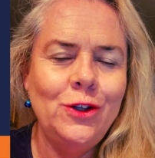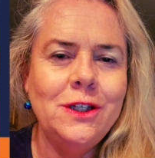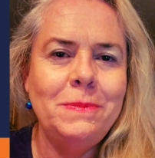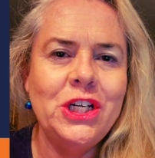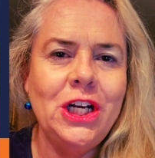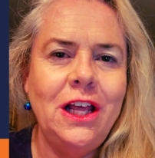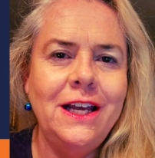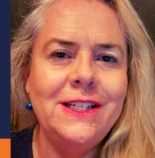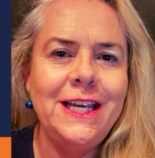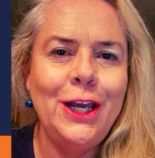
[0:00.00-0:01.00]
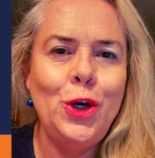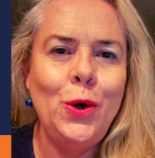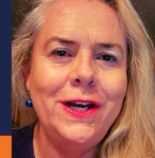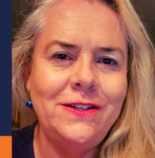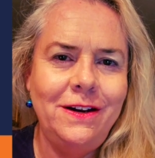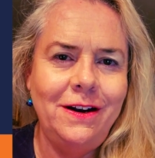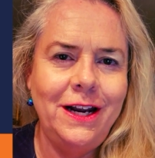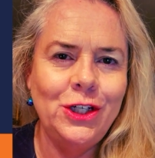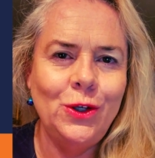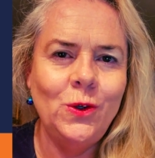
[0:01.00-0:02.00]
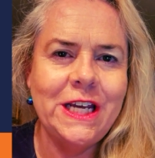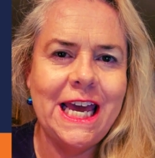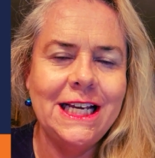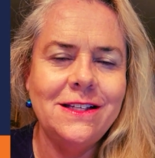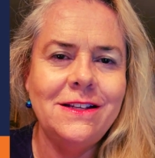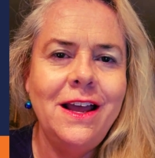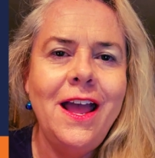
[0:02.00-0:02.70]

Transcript: specialising in US international tax.